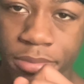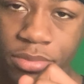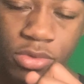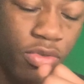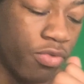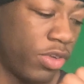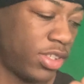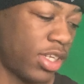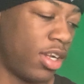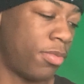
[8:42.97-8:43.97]
You finna finish
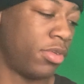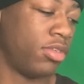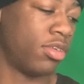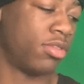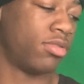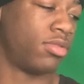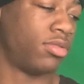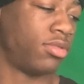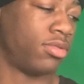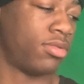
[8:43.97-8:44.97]
that up or you go?
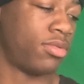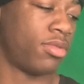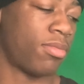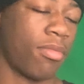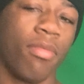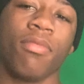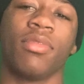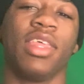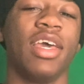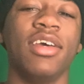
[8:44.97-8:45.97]

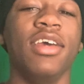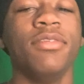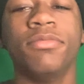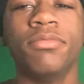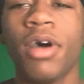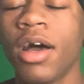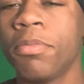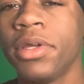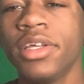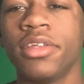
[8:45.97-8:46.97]
Yeah, it ain't my
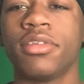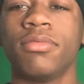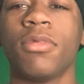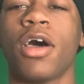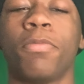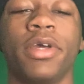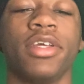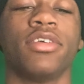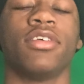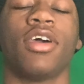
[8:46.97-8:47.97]
opinion. My
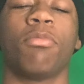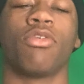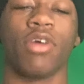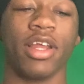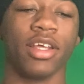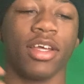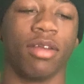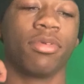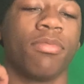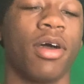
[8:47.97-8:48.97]
opinion. I'm gonna rate it and
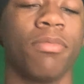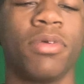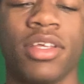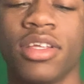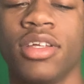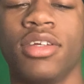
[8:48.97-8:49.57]
I'm gonna get my opinion.